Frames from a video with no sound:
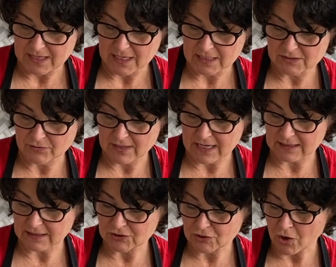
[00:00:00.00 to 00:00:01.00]
so that
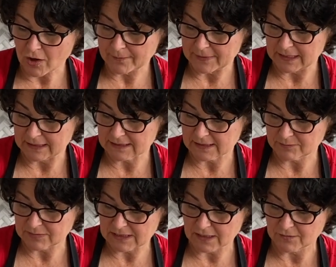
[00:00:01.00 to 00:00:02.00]
the toppings
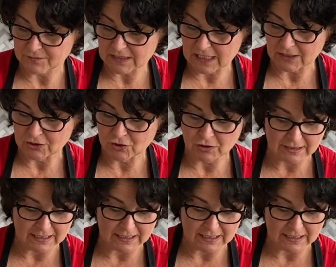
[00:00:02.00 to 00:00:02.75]
themselves can cook